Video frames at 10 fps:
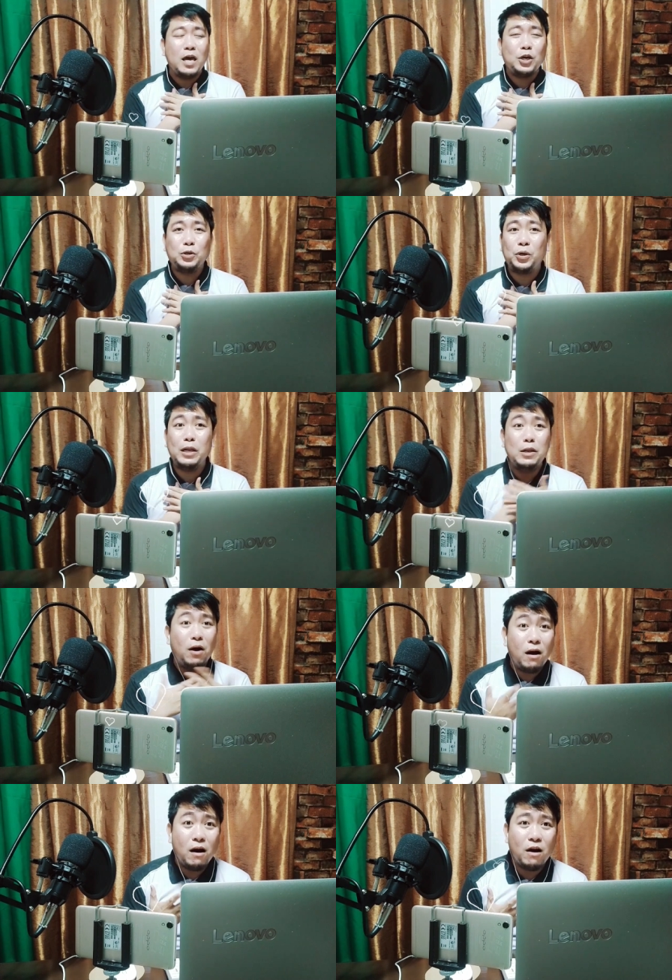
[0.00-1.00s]

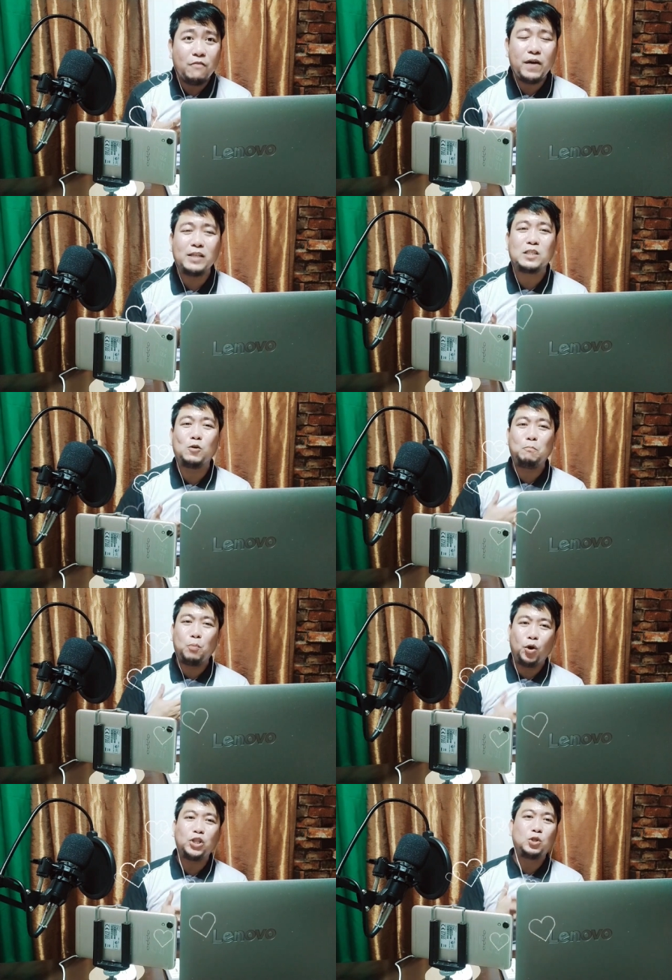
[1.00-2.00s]
love and
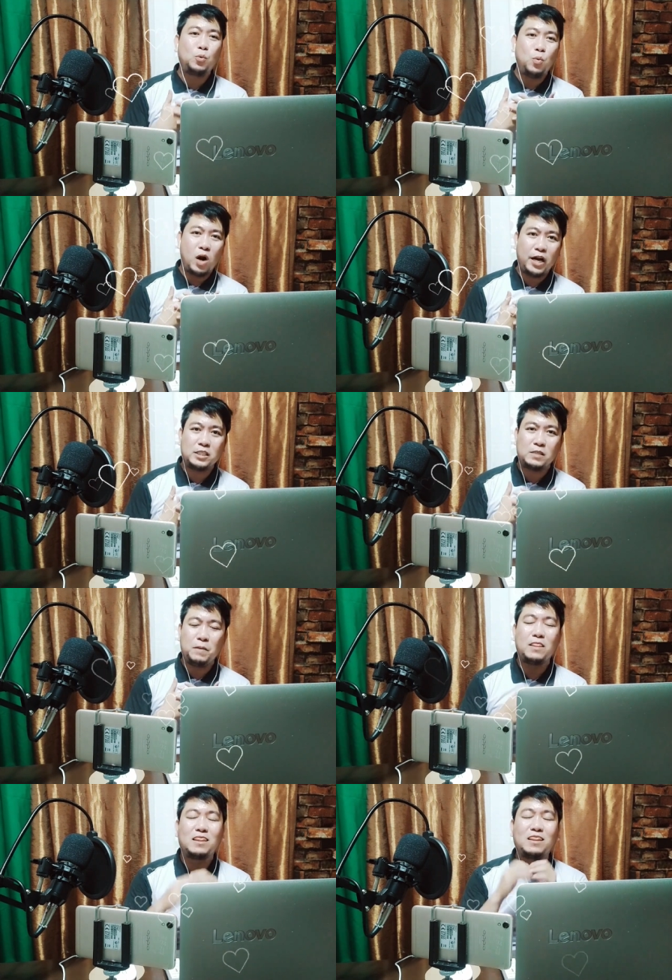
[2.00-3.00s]
support towards
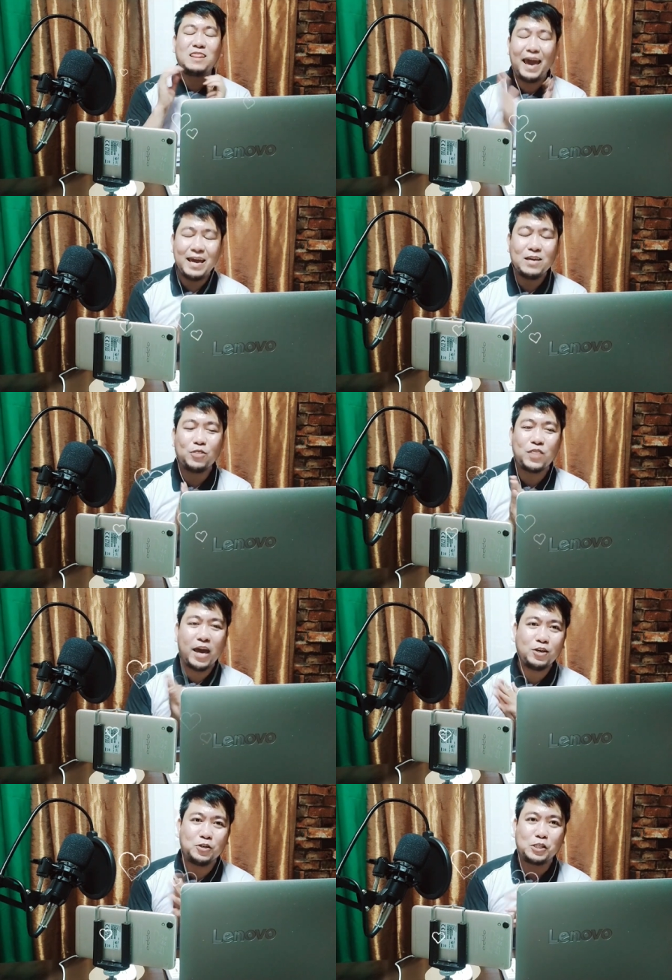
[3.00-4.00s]
me. Thank
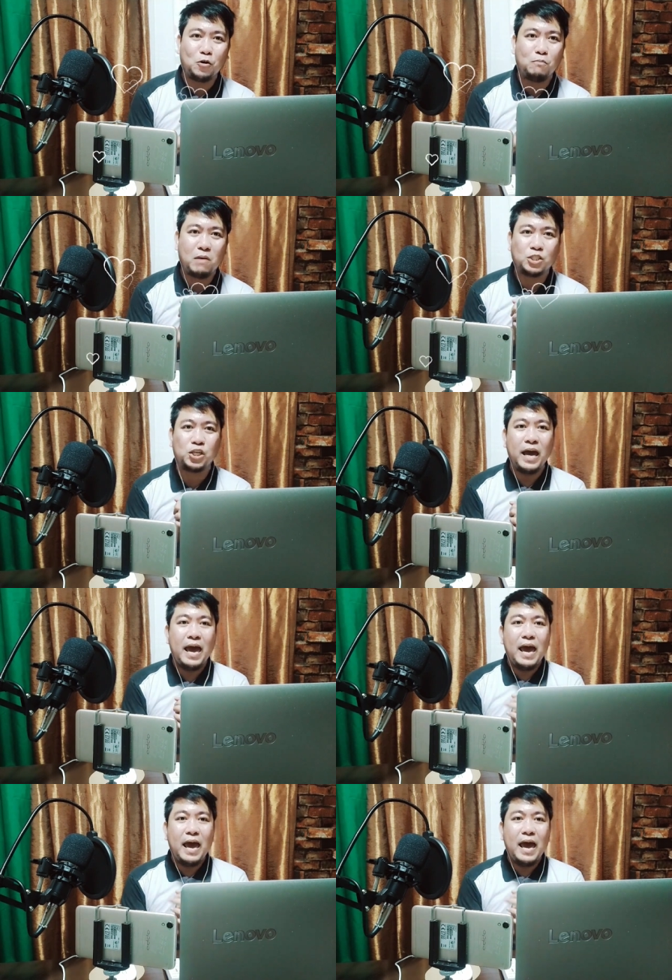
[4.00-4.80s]
you so much.